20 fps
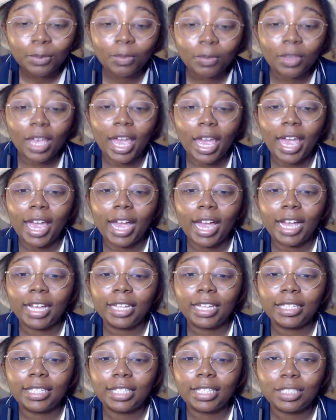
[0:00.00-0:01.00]

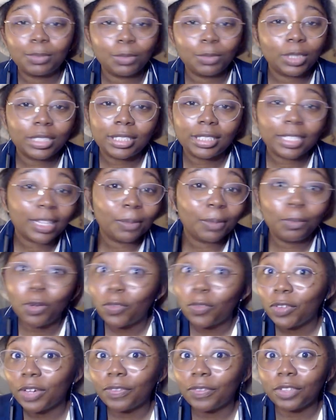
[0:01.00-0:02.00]
And this is like the
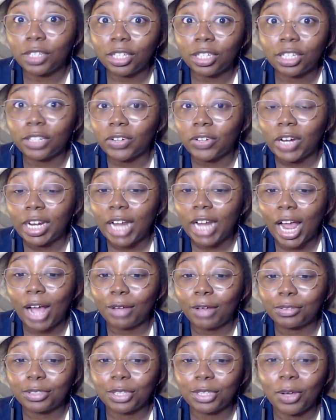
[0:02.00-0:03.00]
movie of the year right
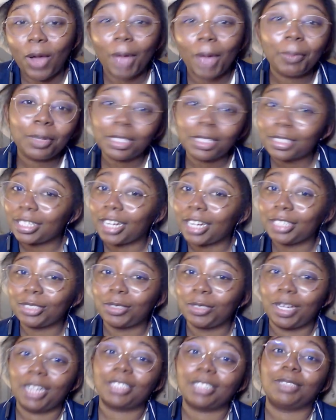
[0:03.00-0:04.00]
now, so I'm really excited
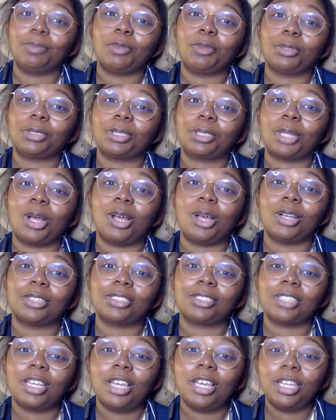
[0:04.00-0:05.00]
to react to more
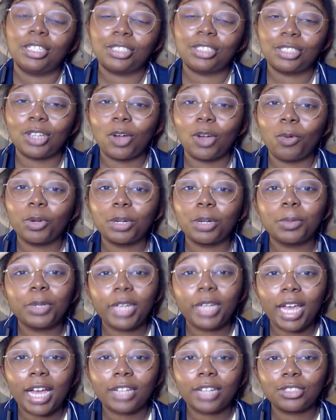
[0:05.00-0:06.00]
songs. So we're gonna
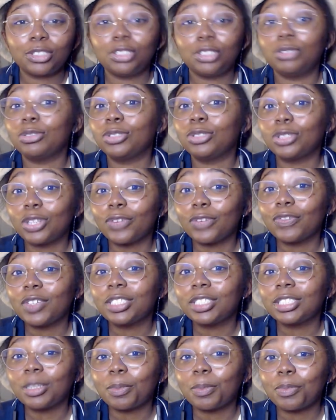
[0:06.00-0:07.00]
react to
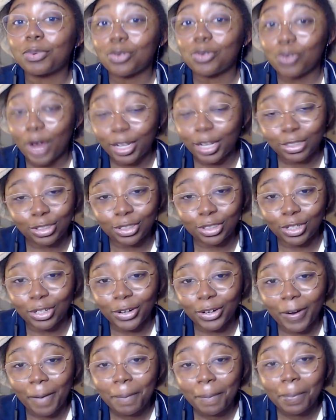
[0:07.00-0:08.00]
Surface
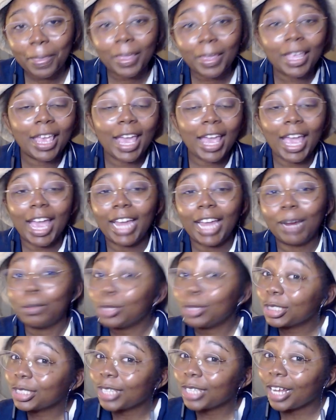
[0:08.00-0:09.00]
Pressure, and I'm
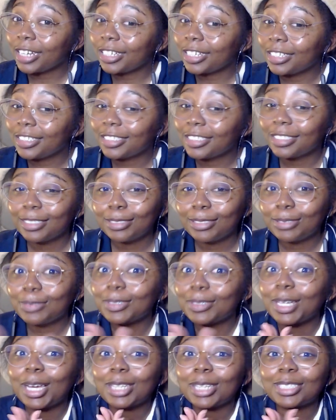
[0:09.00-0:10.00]
really excited to
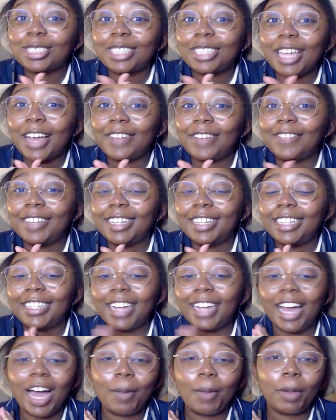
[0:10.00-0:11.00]
react to that
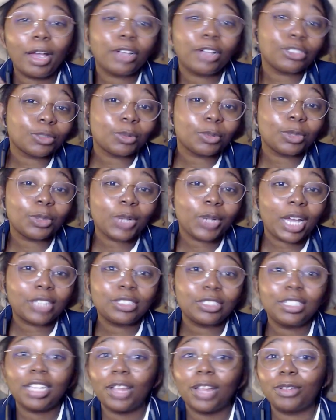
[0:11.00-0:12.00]
one. I also want to react
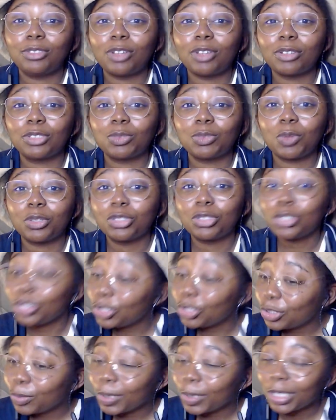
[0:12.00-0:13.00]
to the other song as well
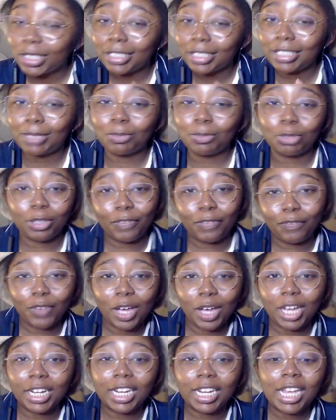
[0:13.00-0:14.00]
too because they seem really
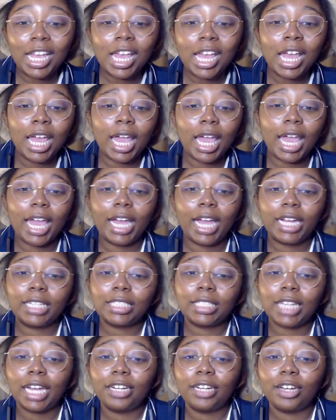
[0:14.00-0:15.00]
fun,
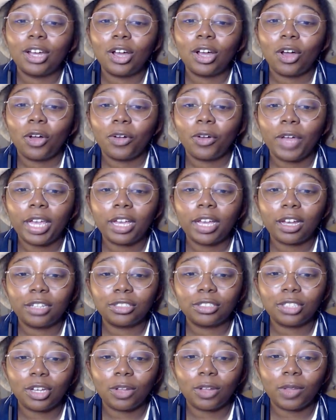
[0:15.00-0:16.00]
and I know
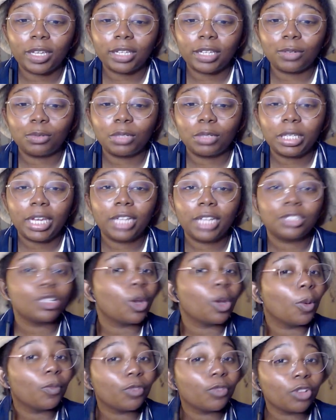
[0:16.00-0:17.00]
Encanto like really hits
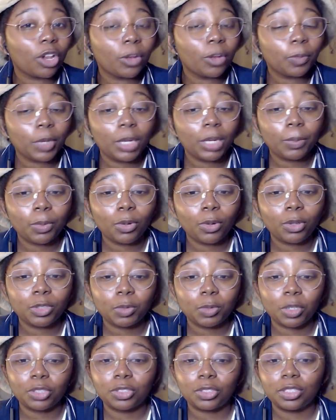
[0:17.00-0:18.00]
home for a lot of people,
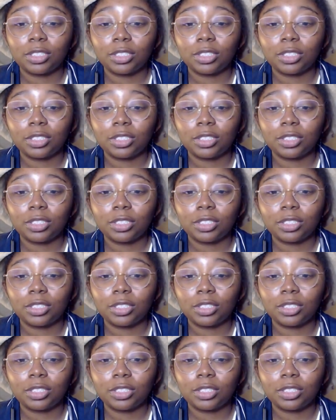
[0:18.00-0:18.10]
especially